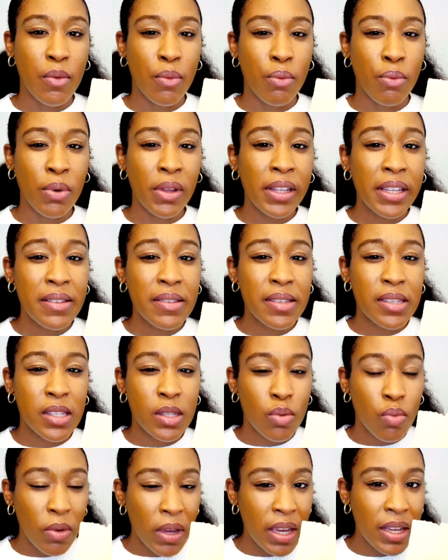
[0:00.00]
really
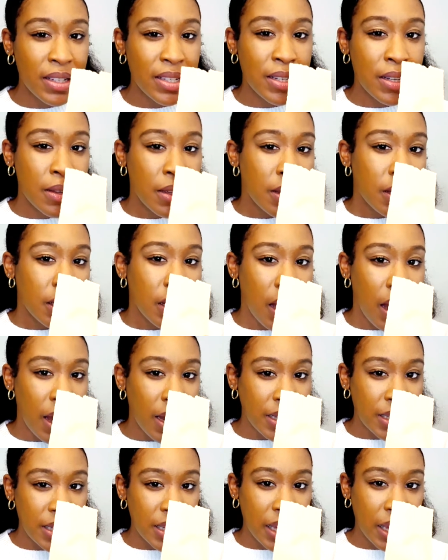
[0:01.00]
sweet
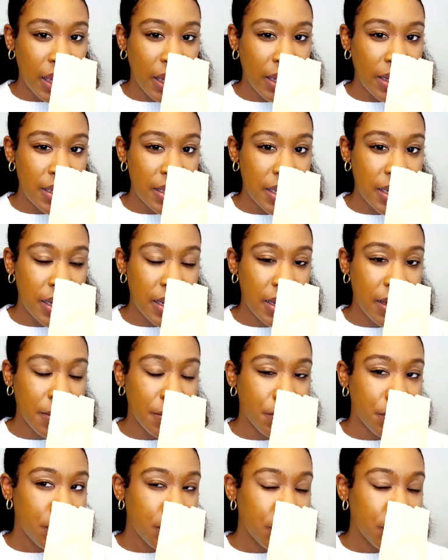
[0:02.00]
cotton candy,